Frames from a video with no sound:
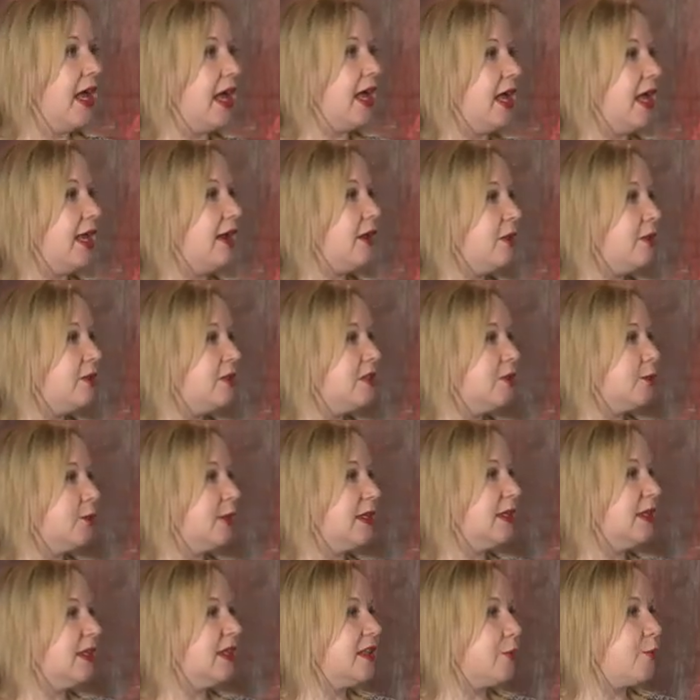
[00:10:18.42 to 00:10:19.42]
and
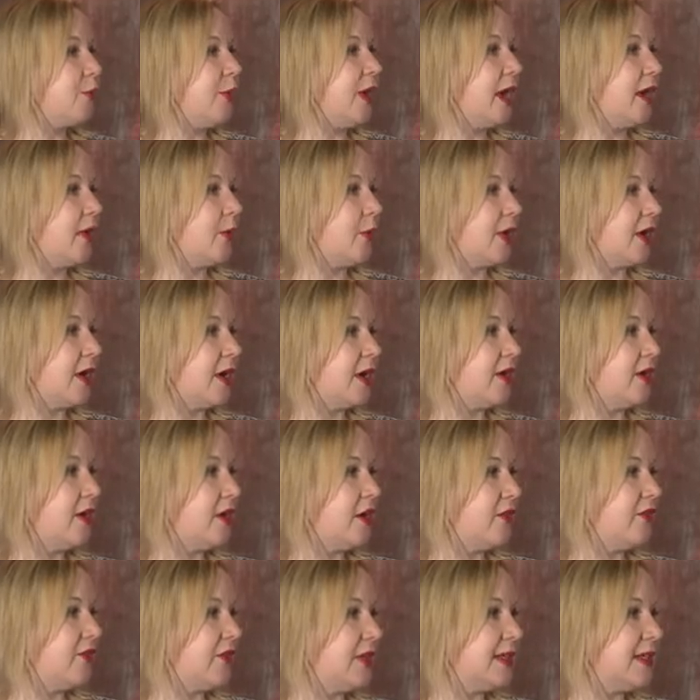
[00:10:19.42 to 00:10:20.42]
ultimately the power
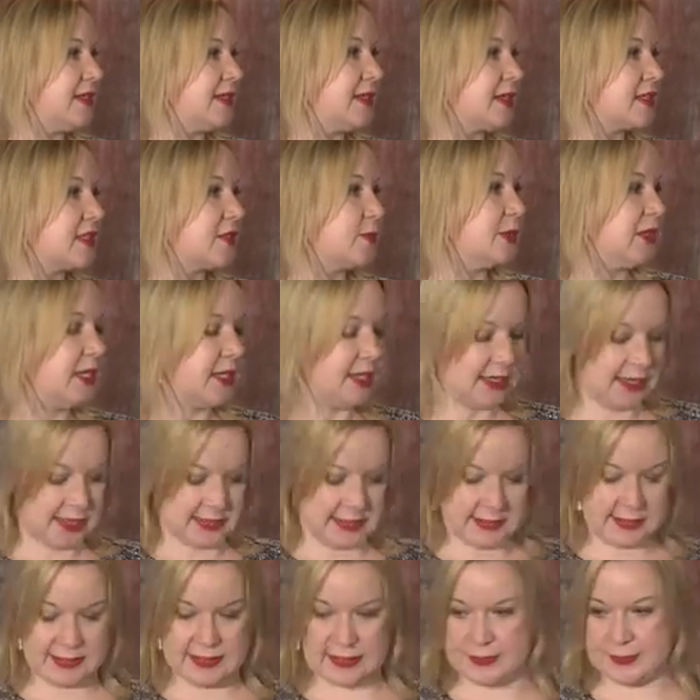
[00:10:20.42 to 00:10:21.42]
of this
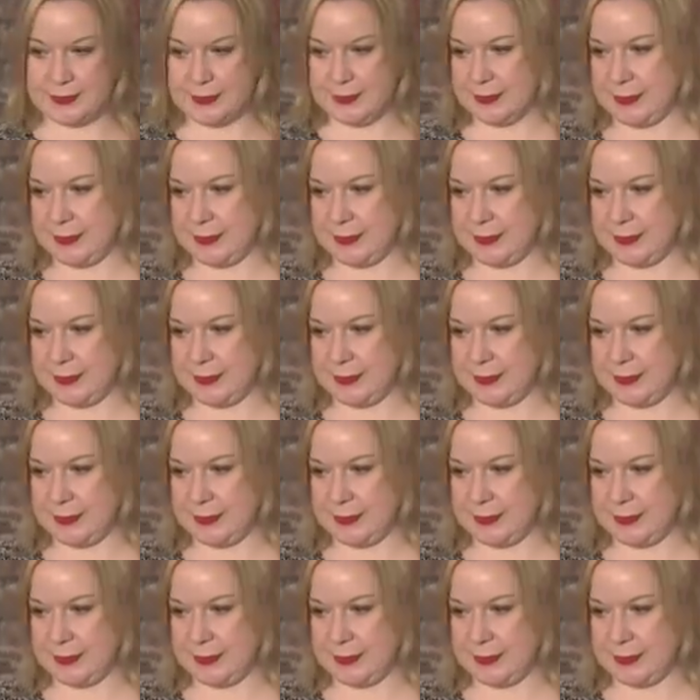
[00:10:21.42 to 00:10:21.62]
experience.